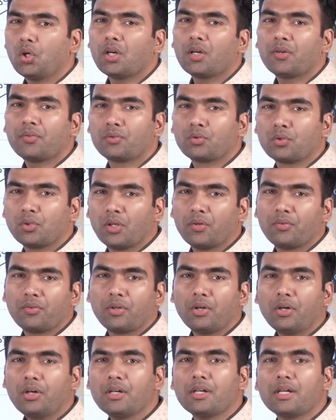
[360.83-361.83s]
of rule of
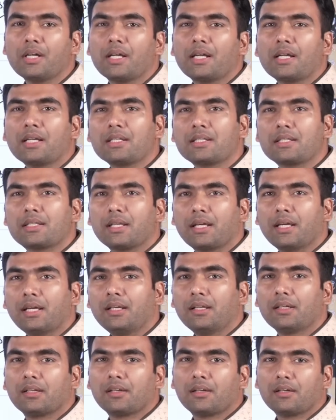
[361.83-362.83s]
law is
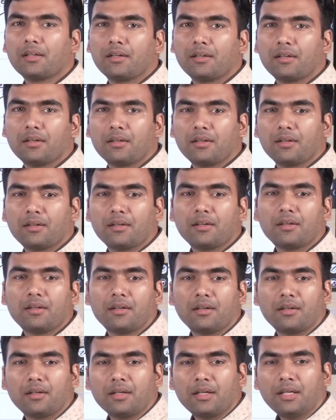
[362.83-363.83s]
there
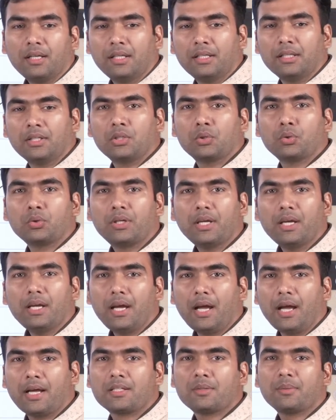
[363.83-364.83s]
in UK
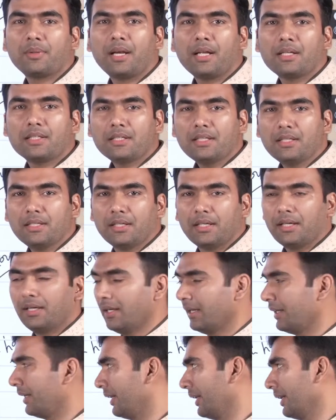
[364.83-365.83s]
as well as in
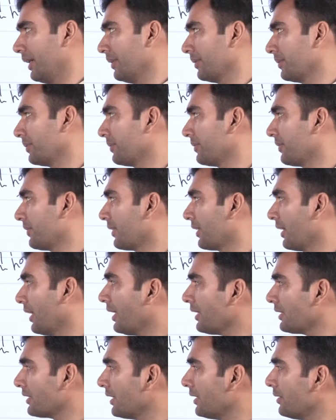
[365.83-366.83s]
India.
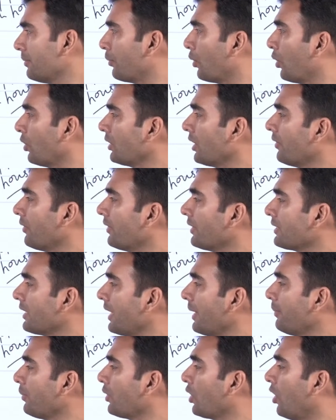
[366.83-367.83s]
Next is both of us
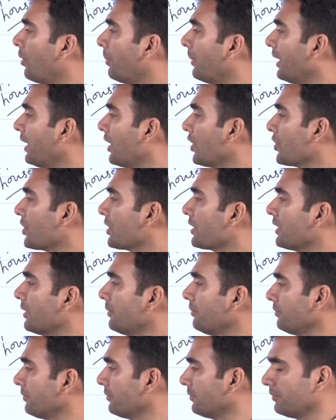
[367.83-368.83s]
have common law
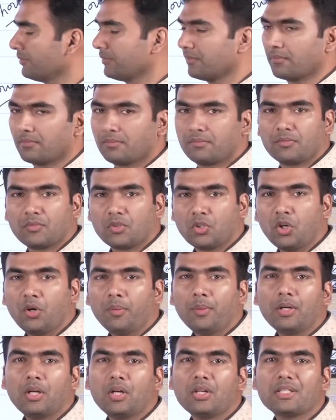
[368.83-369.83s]
system.
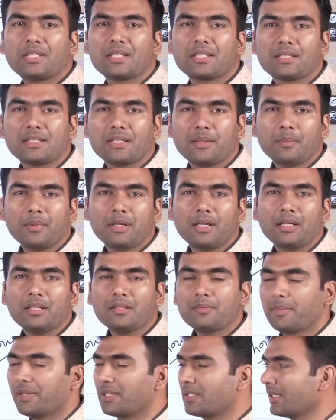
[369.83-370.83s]
Common law system is
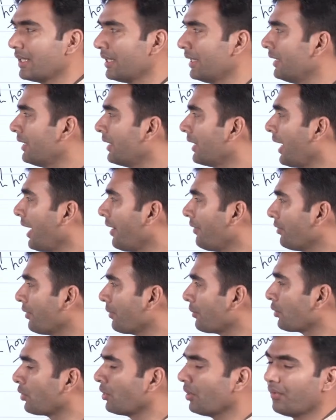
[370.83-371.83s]
basically derived
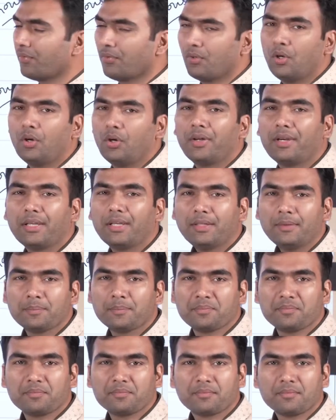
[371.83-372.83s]
from rule of law only,
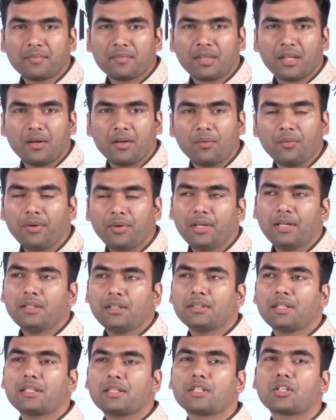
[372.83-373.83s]
where
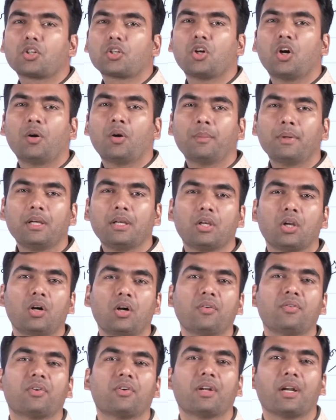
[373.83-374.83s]
there is a common
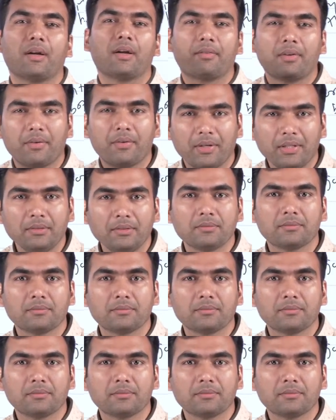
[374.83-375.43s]
law for everyone,